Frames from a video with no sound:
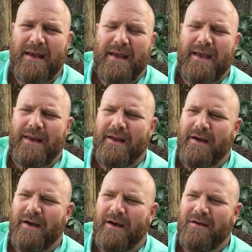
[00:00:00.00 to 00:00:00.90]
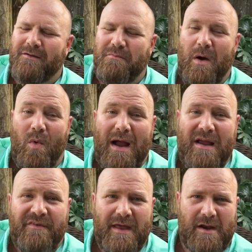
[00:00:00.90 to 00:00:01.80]
And my
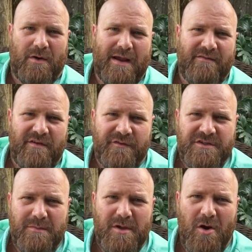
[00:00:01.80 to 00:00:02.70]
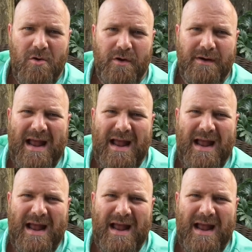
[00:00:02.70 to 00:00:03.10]
wife had a craving for some yogurt,